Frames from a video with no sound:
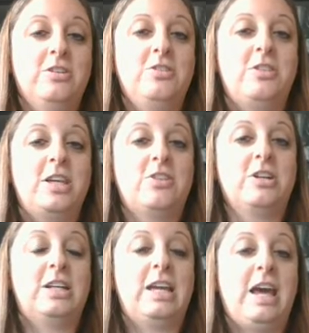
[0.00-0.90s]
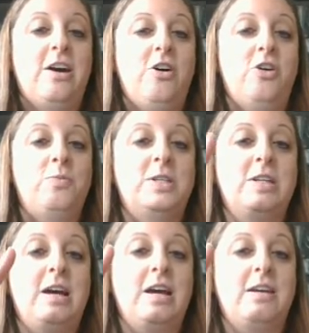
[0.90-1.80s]
do you think they're going to get home in
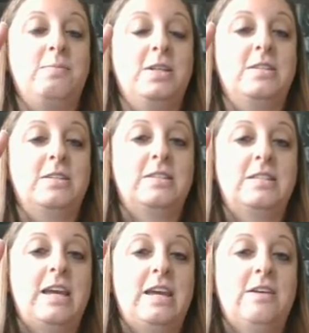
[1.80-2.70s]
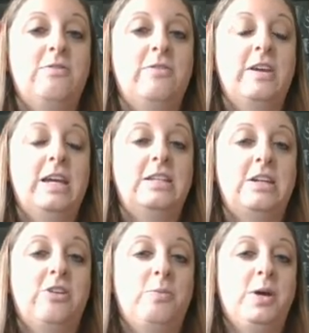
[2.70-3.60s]
time to save Aunt
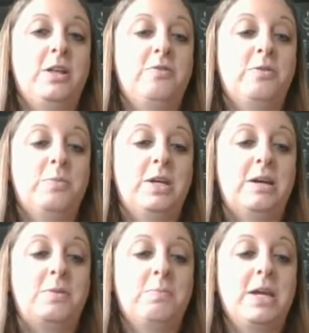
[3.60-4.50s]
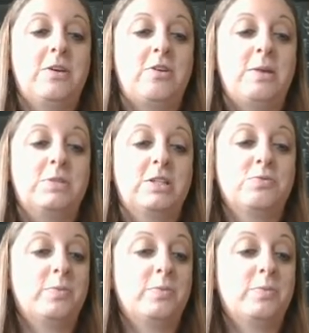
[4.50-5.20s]
Arabella from becoming bankrupt? Because